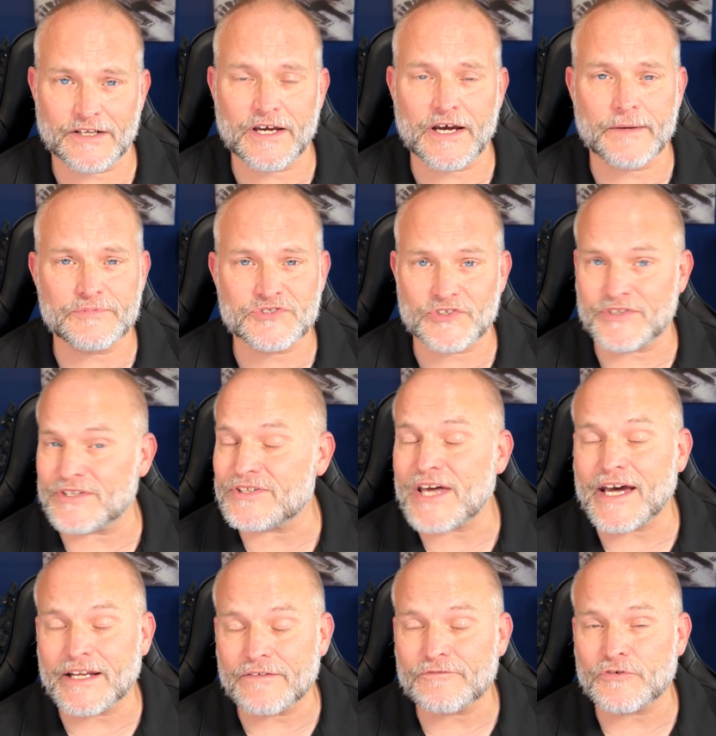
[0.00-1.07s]
up so that
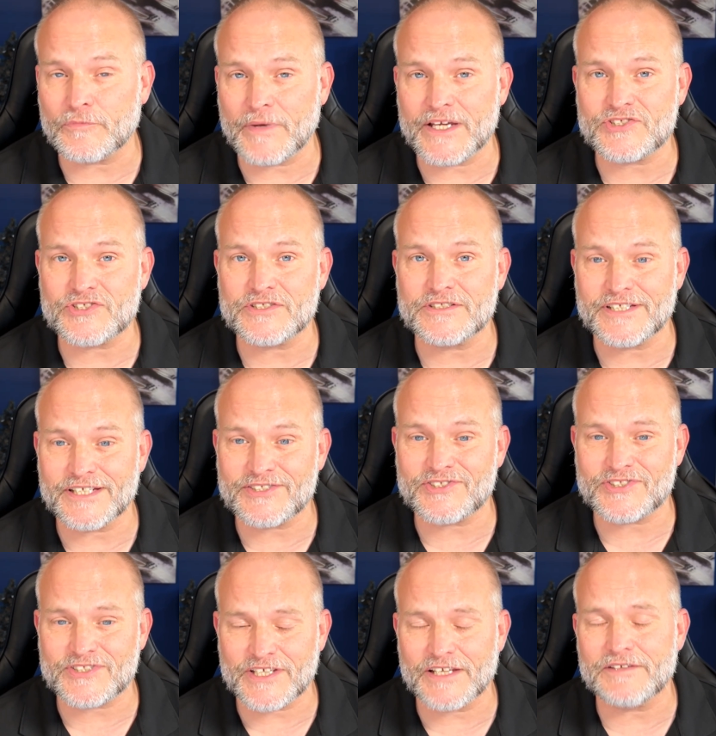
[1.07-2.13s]
that information gets
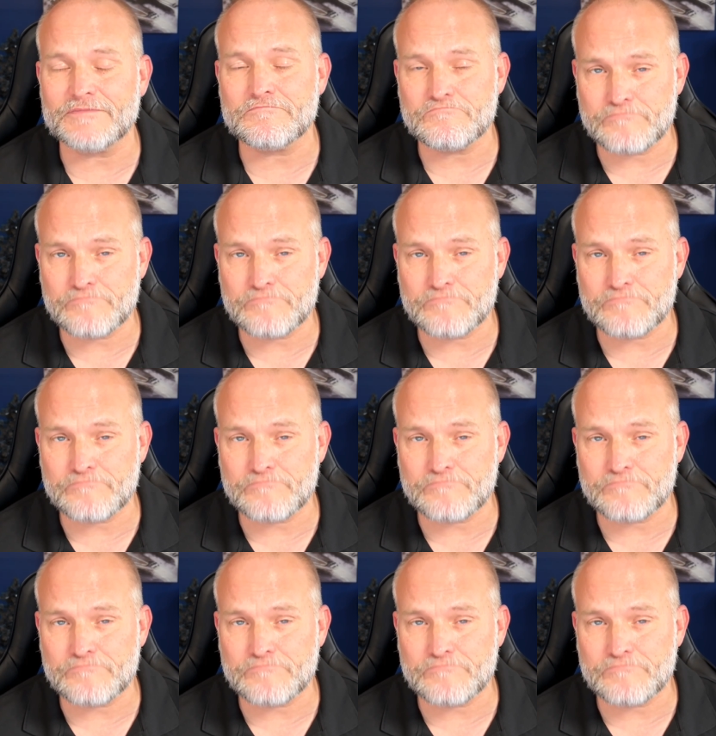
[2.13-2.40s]
sent